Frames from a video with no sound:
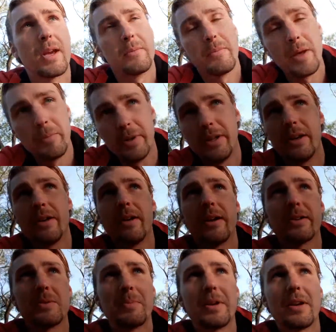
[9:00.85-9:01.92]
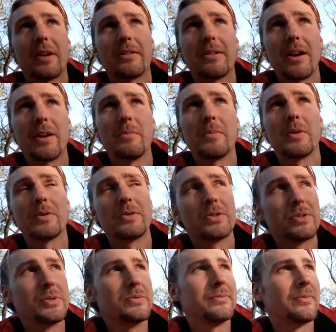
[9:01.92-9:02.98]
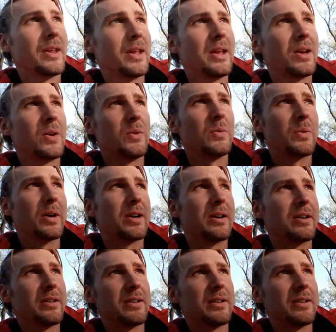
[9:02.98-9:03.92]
Maybe there has been a time or two where